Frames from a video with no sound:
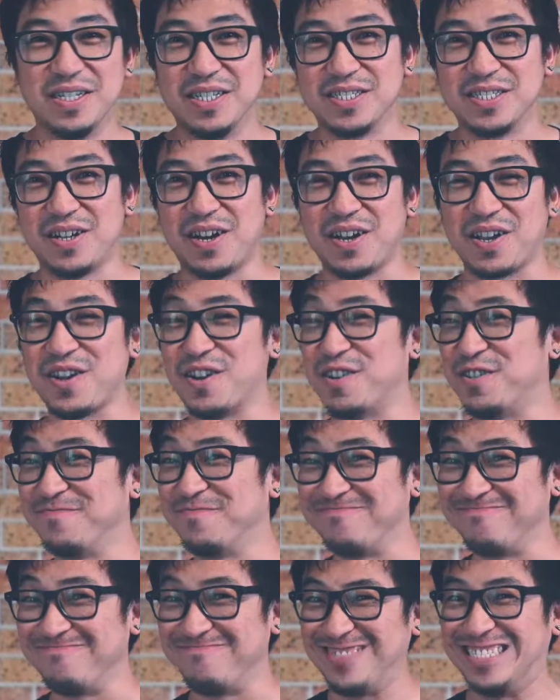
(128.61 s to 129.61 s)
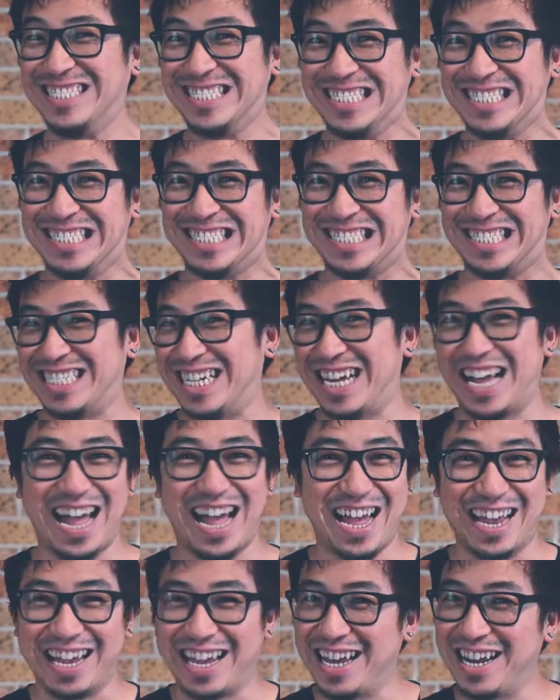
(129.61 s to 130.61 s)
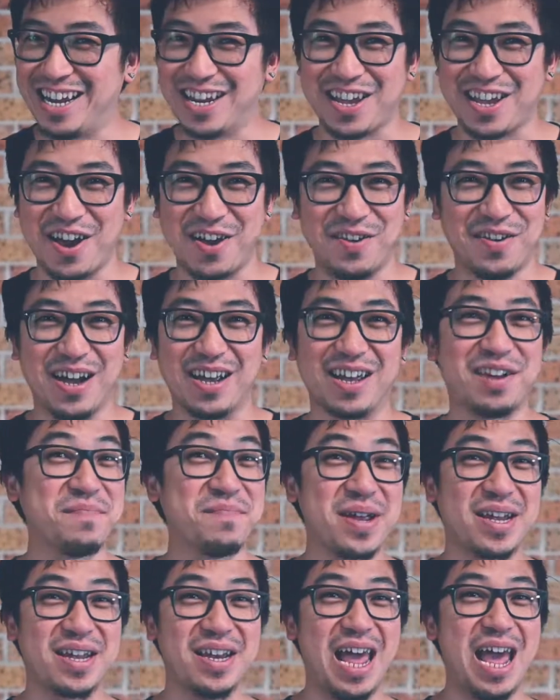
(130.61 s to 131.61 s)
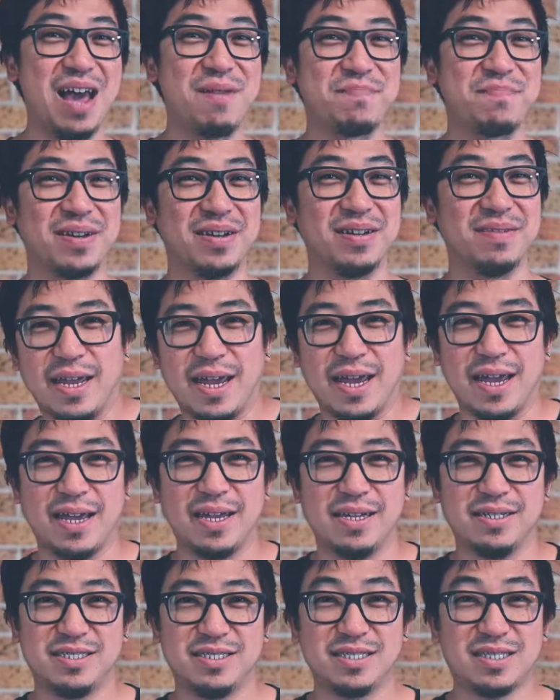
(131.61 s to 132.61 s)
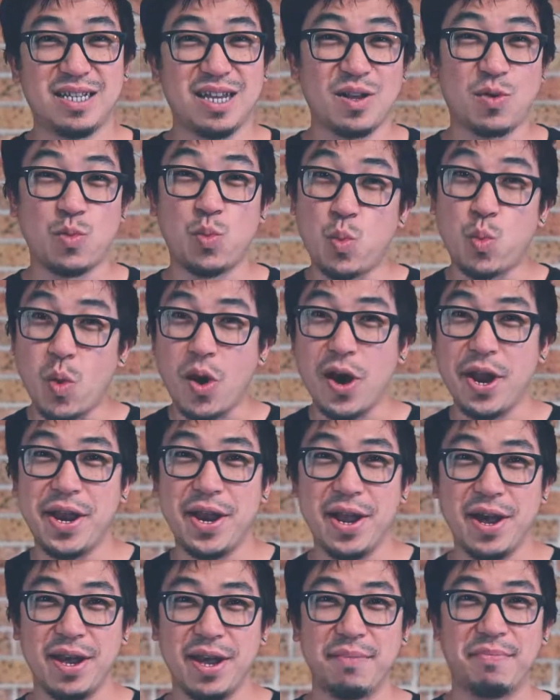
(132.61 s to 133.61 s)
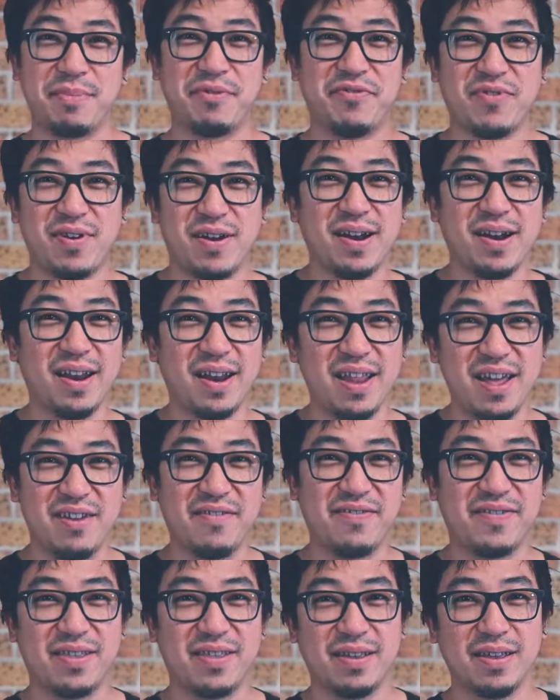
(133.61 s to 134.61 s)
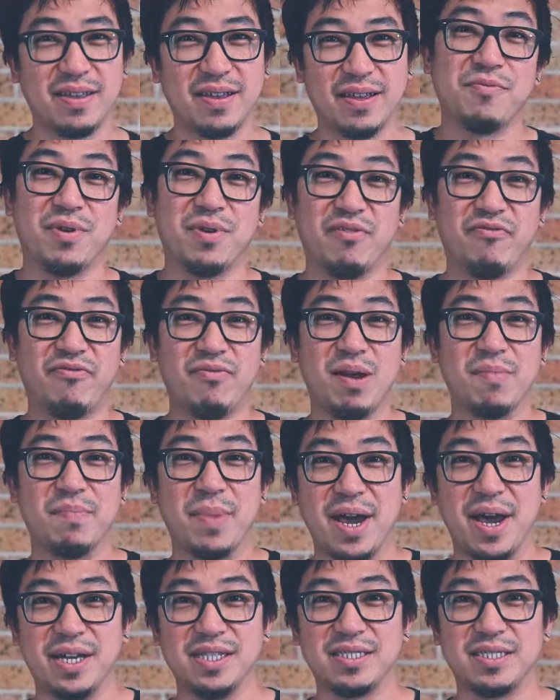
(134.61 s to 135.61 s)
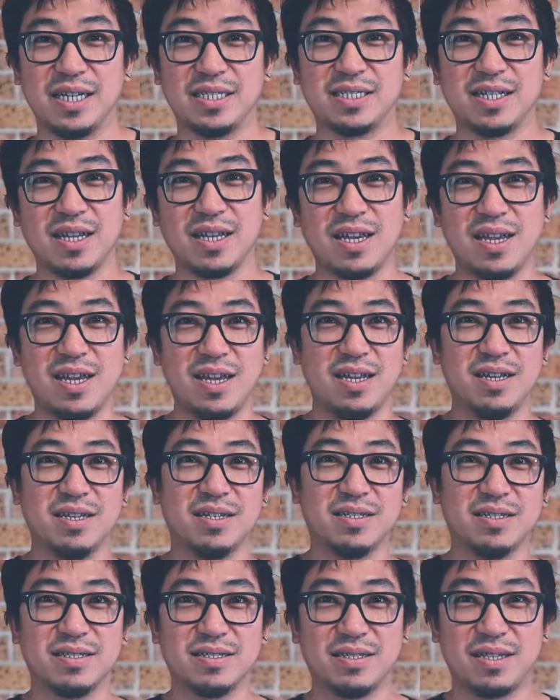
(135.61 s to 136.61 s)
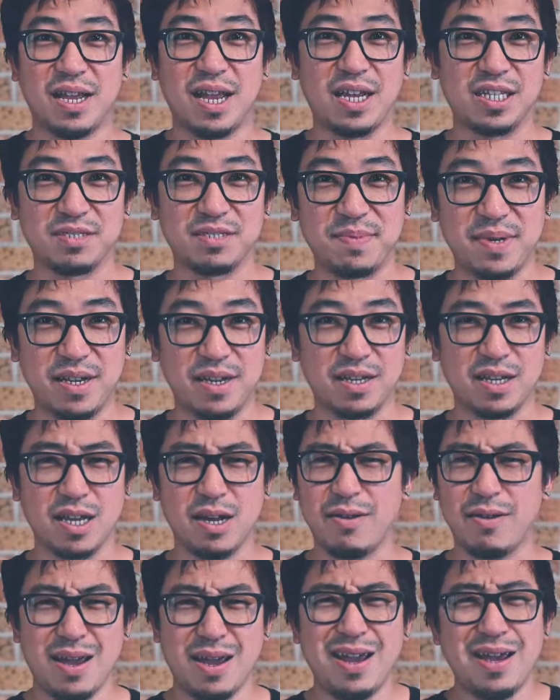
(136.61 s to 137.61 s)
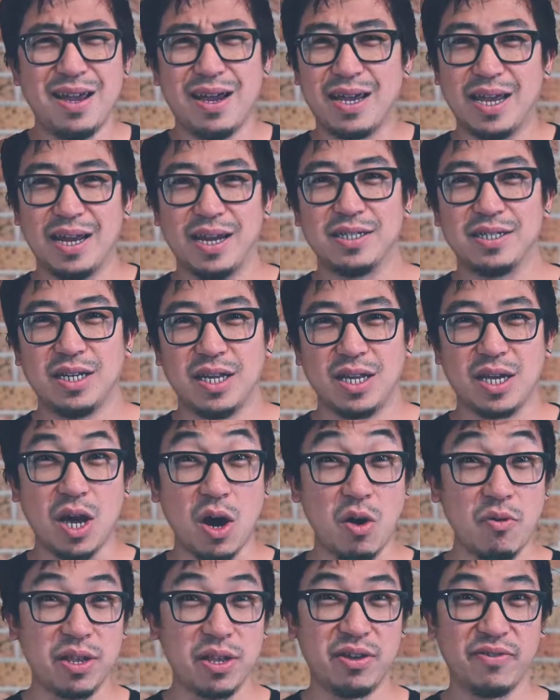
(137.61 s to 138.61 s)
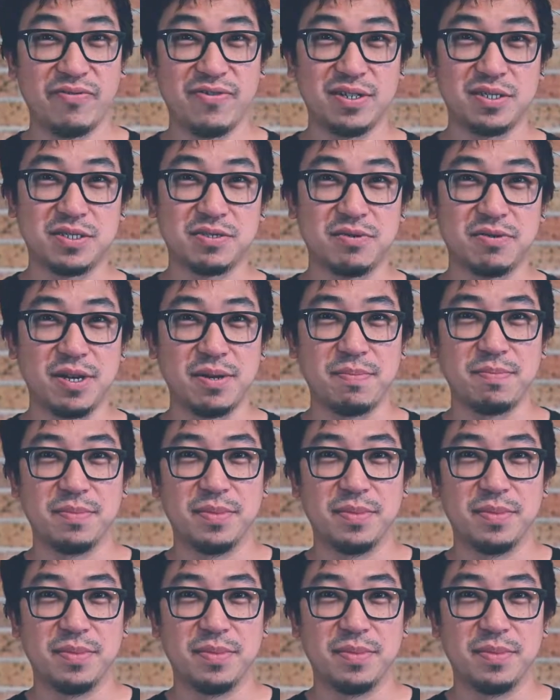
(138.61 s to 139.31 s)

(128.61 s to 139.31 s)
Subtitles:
So I go, I gotta go, I gotta make it happen. And just like one night before I left, one of my mates actually texts me and go, hey, I can actually go with you for the trip.